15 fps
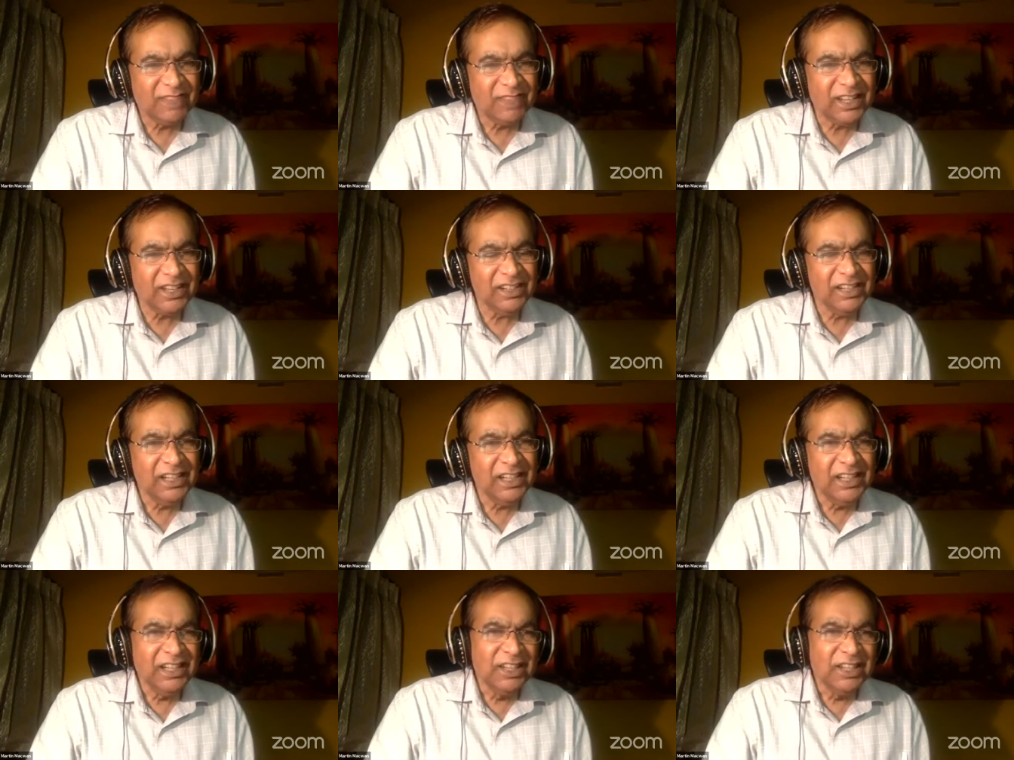Yeah.
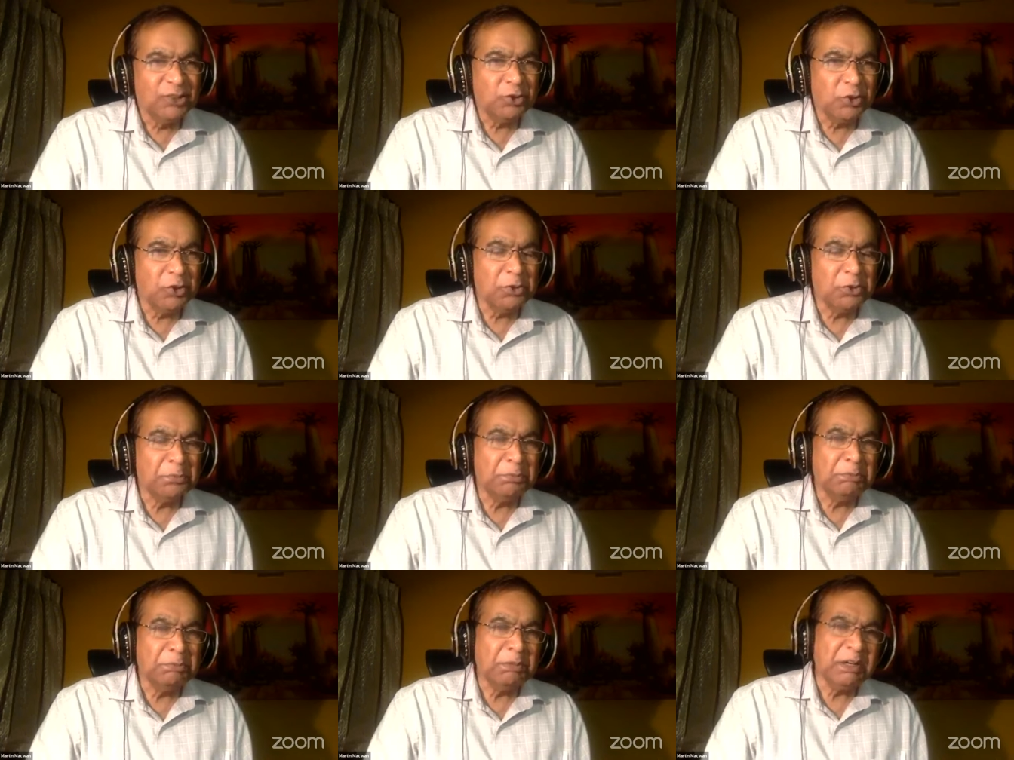
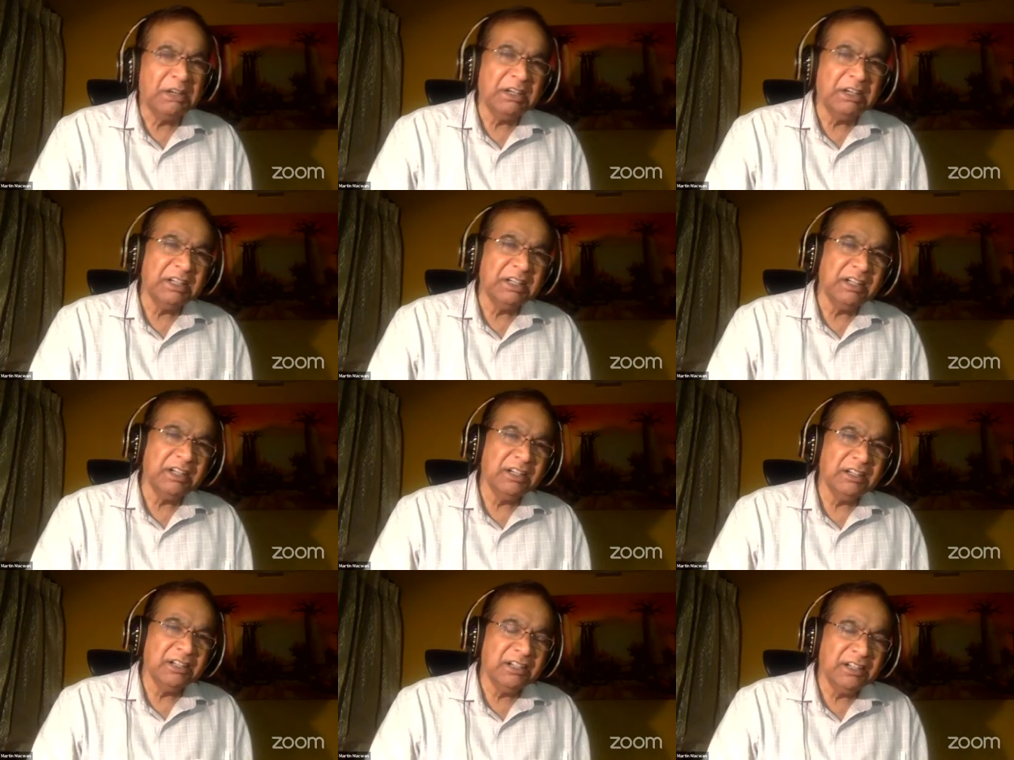So
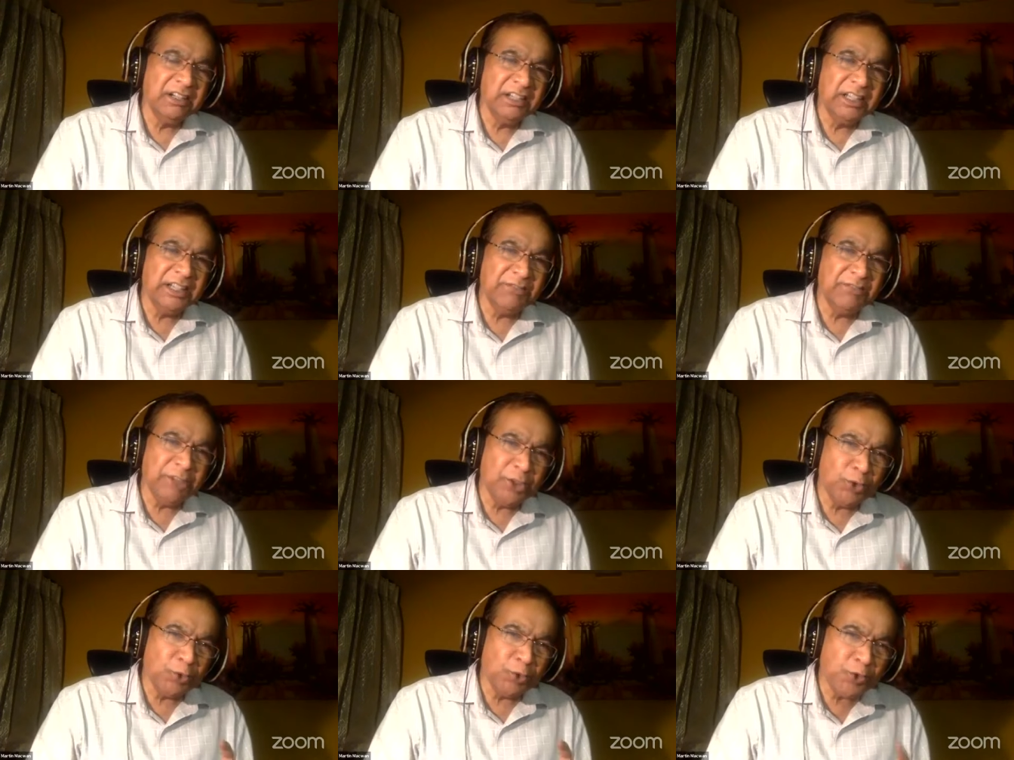
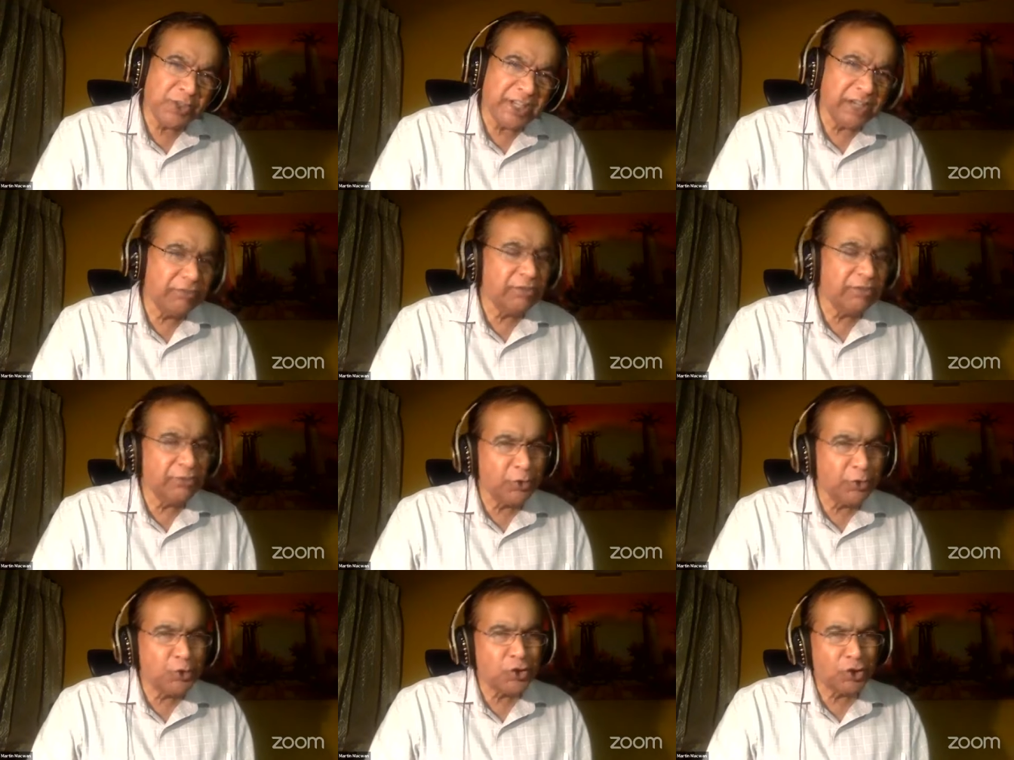even to save the
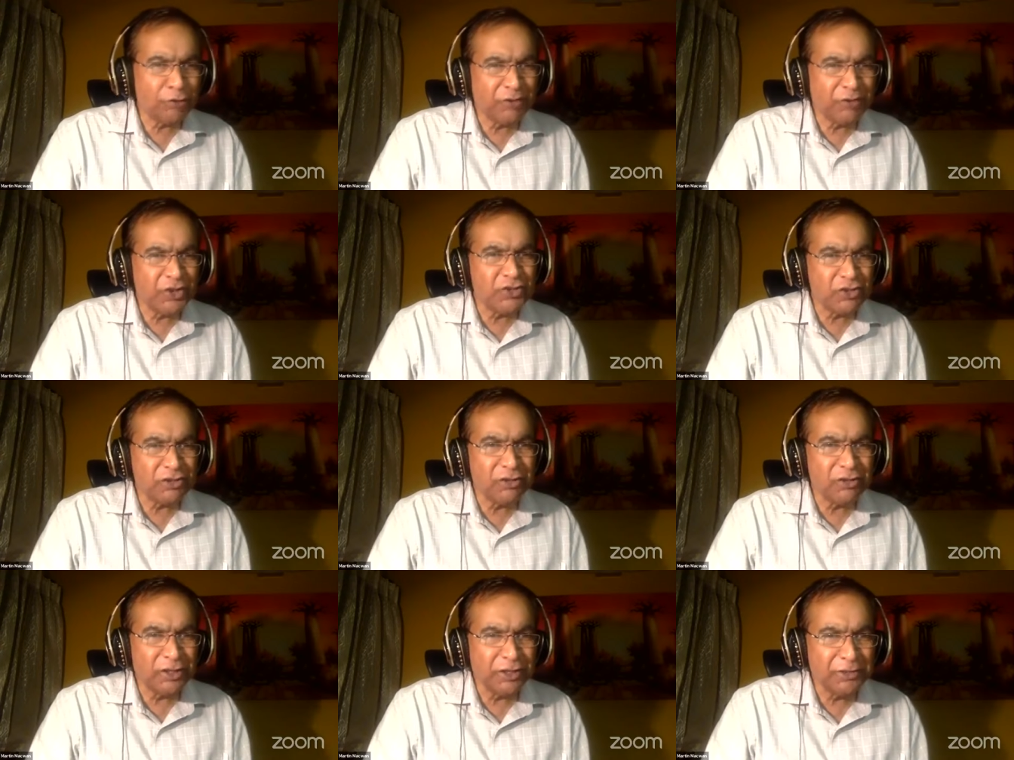future of our
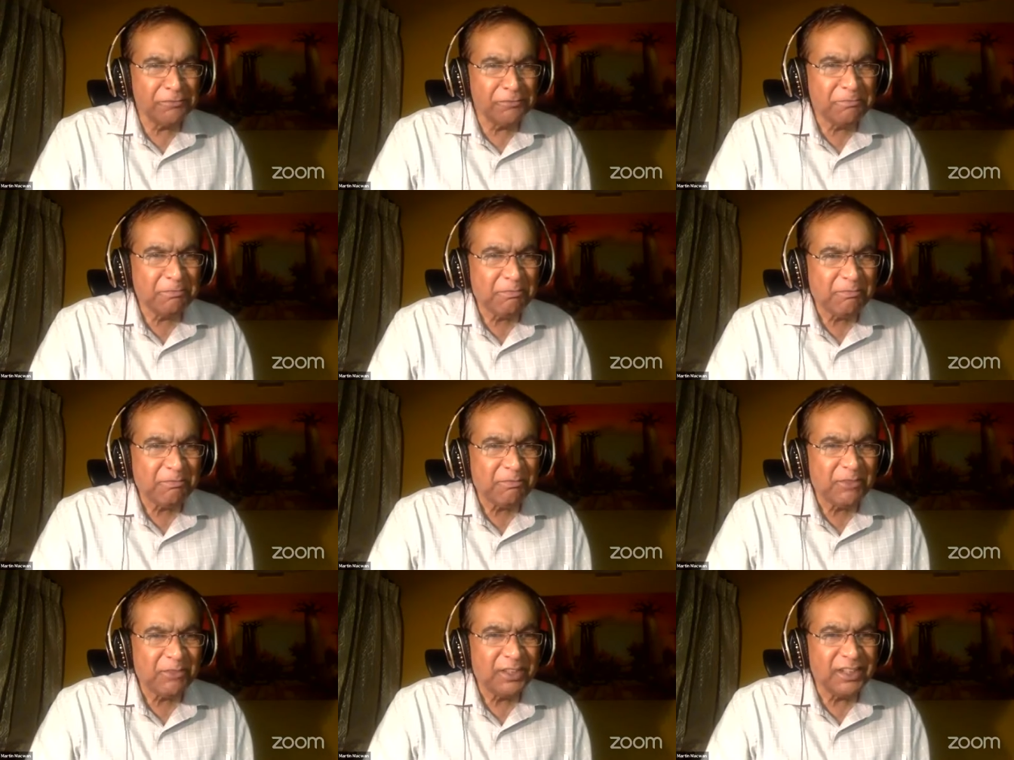children,
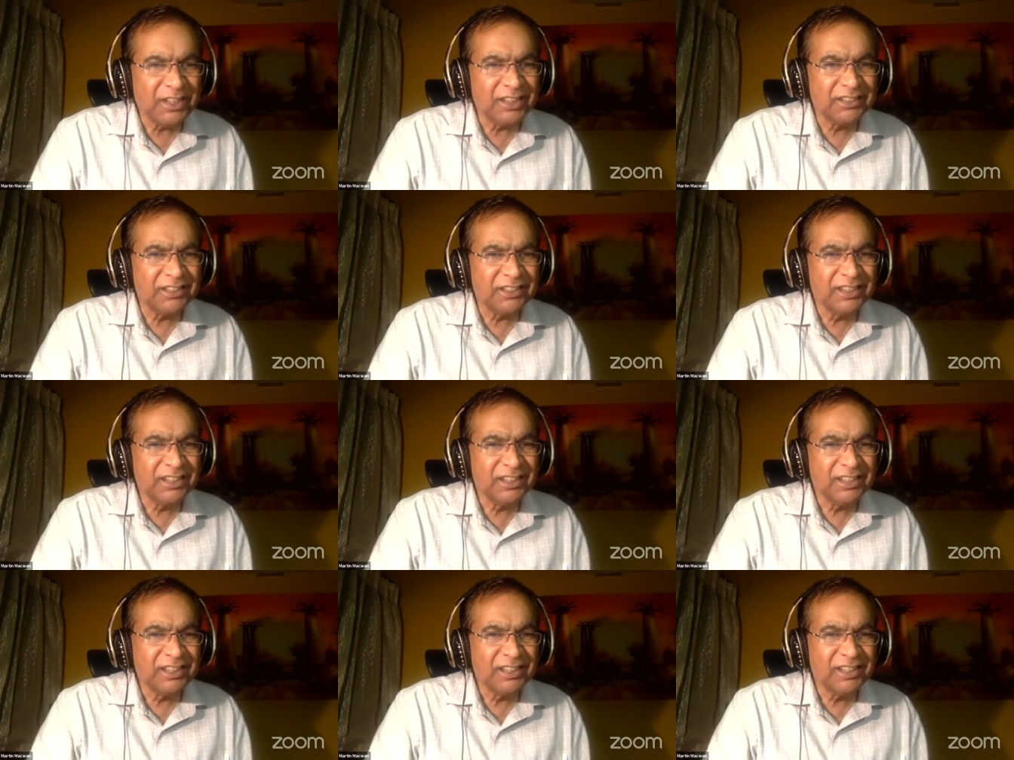yes,
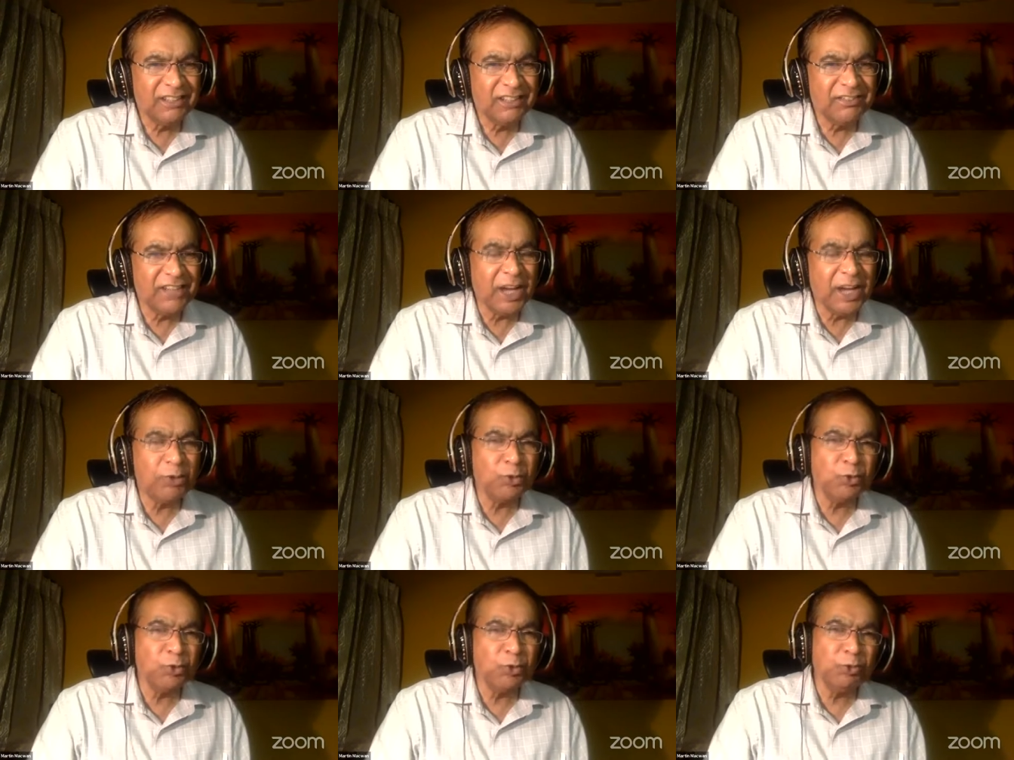we have
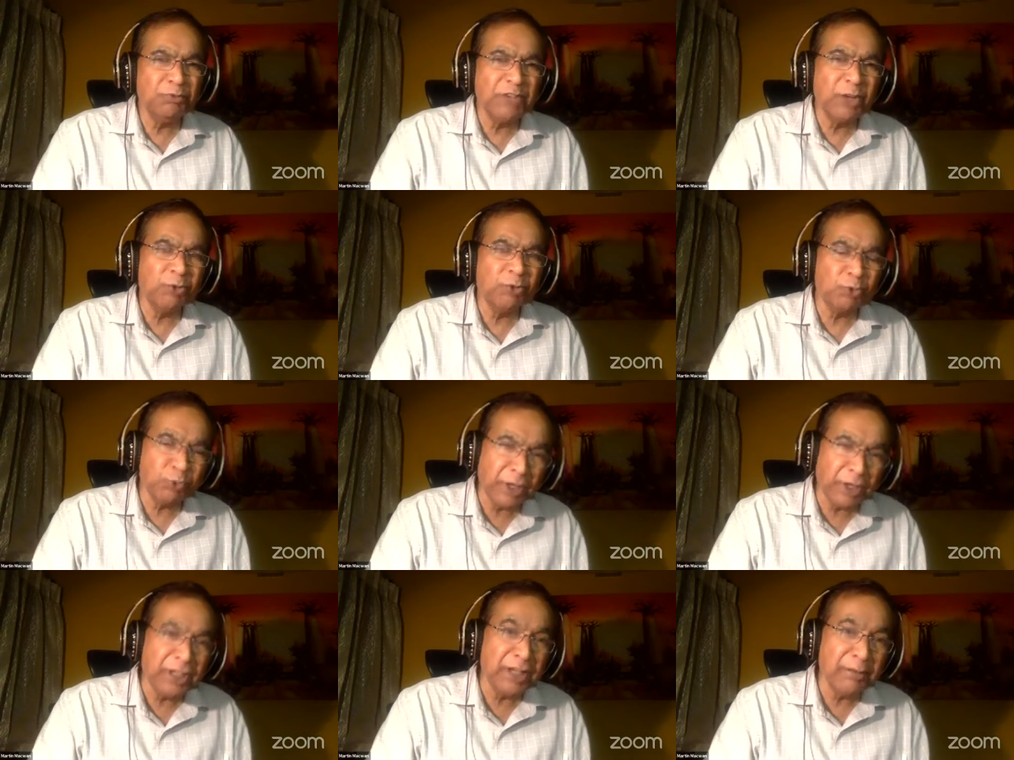to we have to
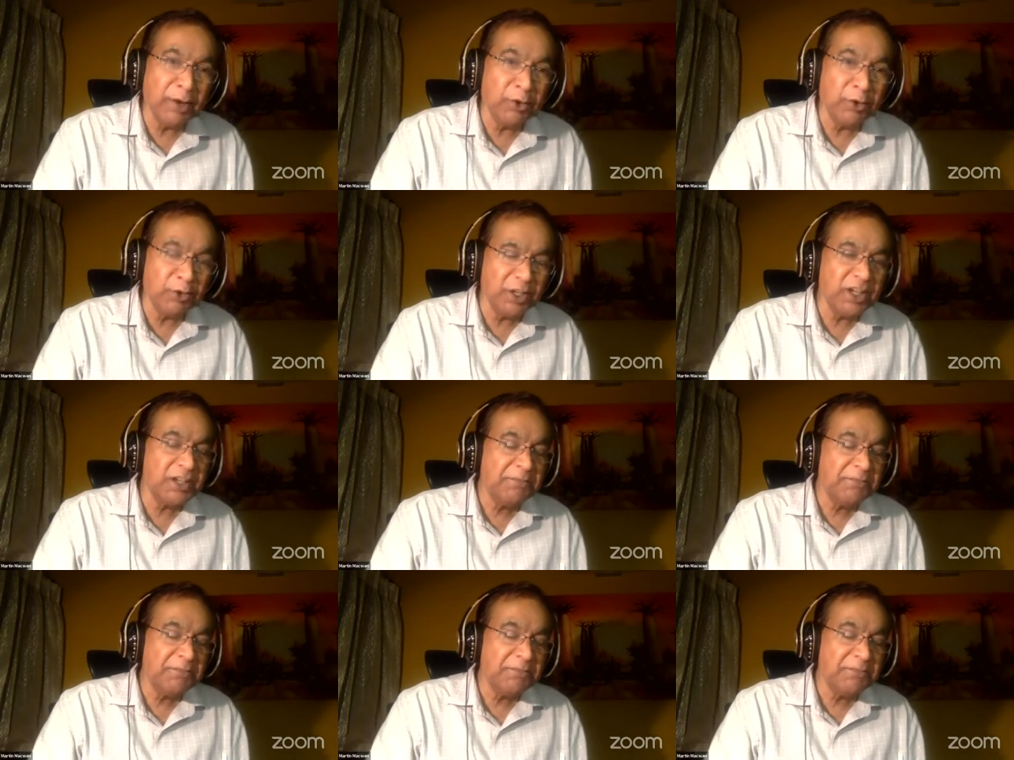think about it